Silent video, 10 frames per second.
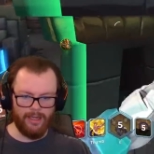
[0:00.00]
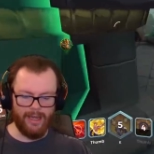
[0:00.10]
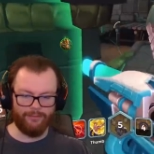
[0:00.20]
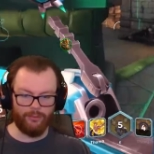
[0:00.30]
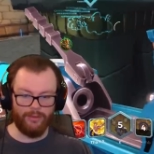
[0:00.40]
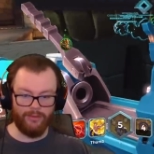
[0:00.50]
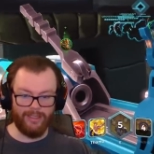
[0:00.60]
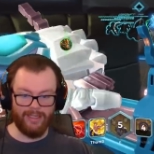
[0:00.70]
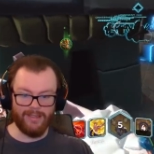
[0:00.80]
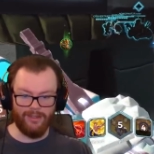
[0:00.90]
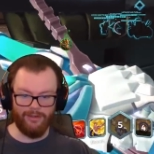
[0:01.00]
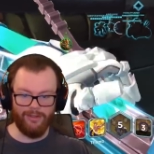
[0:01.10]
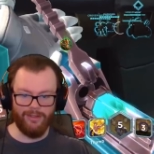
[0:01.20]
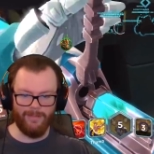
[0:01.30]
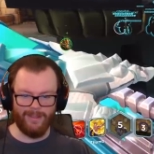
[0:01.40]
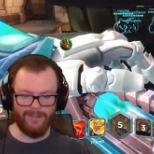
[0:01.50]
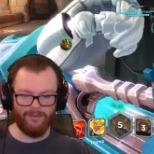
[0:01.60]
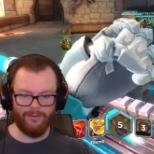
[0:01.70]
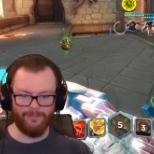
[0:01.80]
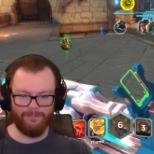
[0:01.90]
I have to reload again, though. Oh, my
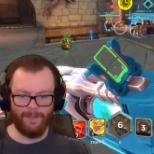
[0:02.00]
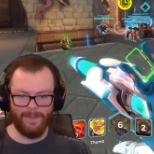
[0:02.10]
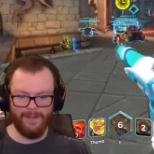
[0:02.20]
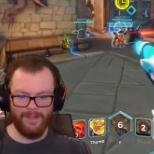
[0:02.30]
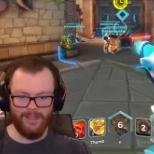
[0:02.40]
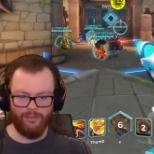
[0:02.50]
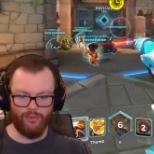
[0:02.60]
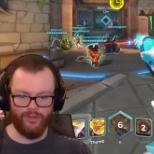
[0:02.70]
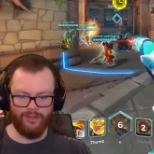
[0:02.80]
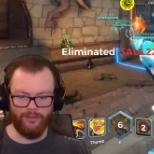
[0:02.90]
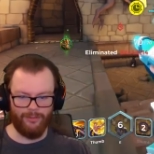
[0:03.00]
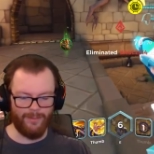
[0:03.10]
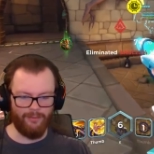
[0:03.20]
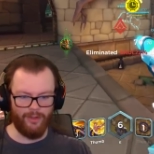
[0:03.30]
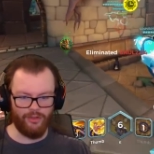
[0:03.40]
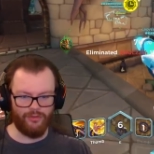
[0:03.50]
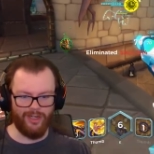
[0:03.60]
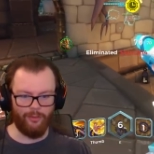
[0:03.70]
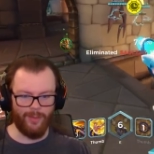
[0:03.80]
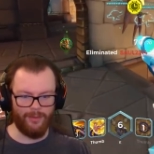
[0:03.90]
goodness. Of course, I guess it is my fault just
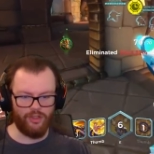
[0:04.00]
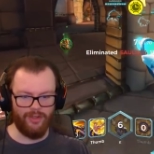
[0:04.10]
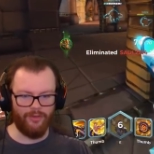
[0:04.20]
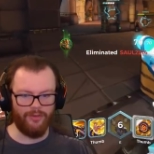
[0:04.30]
kind of spamming shots at